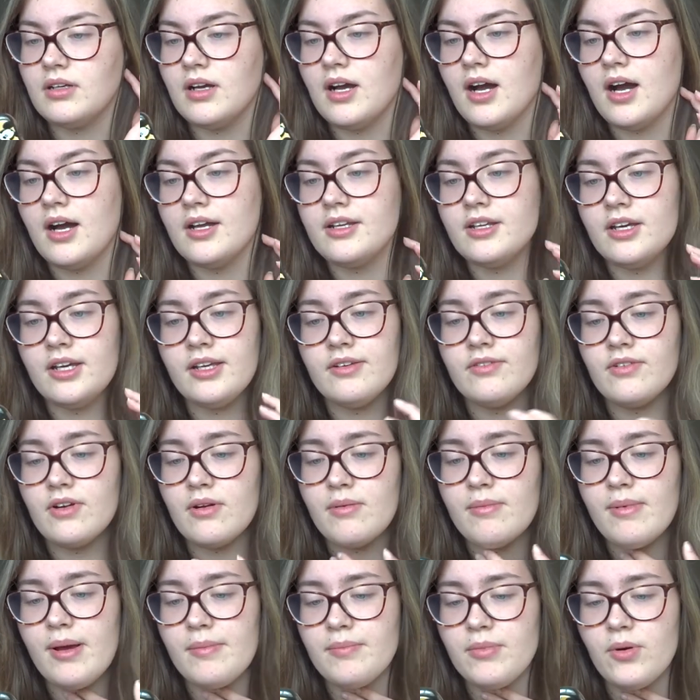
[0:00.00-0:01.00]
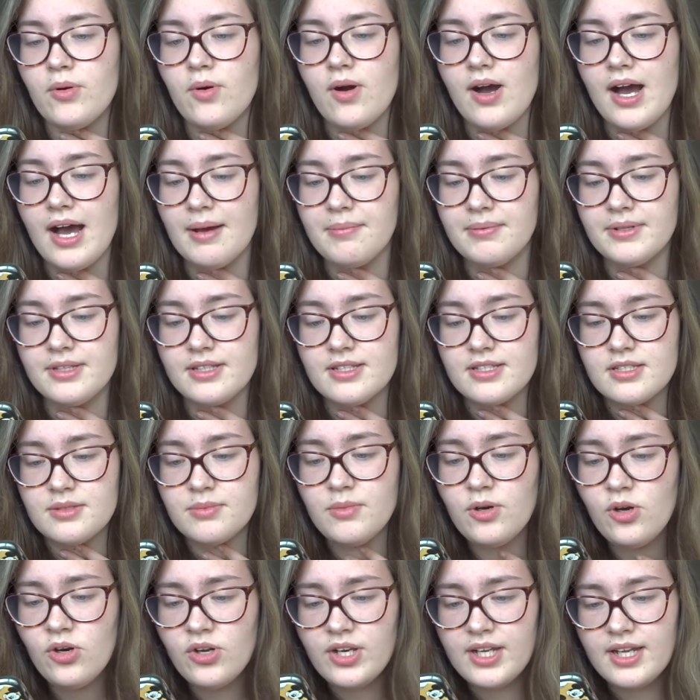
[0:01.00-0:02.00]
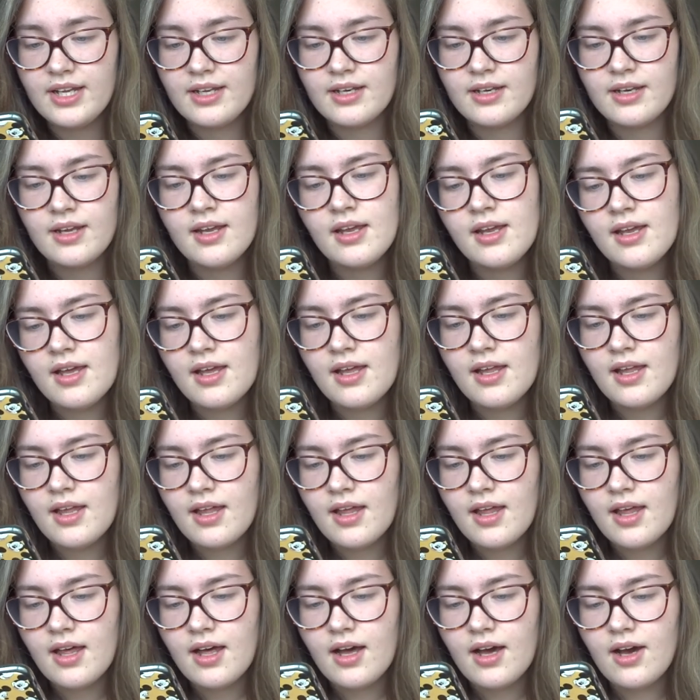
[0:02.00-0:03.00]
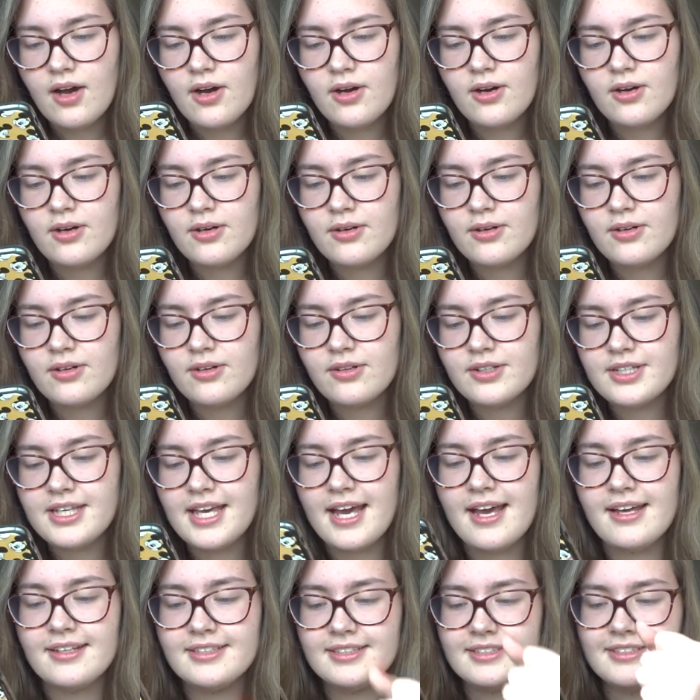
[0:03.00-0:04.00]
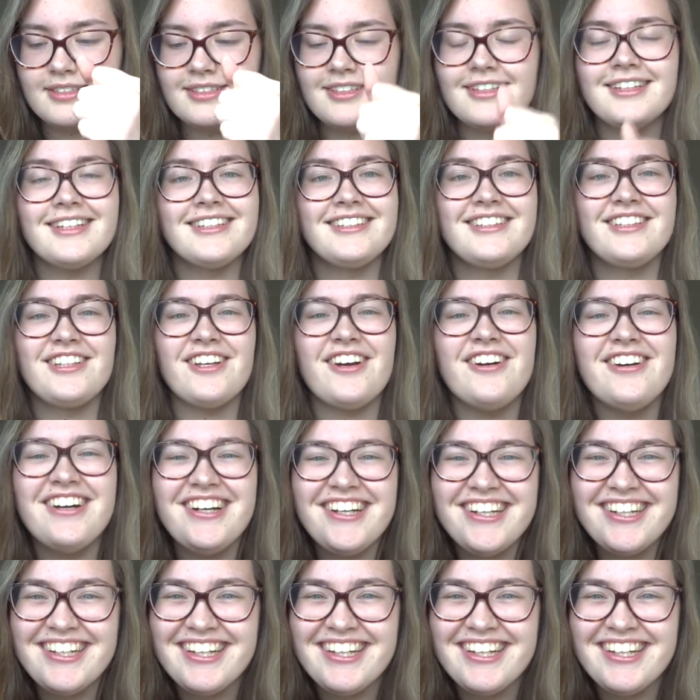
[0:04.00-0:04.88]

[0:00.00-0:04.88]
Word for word: I don't even remember what happened this morning. Oh yes, sorry.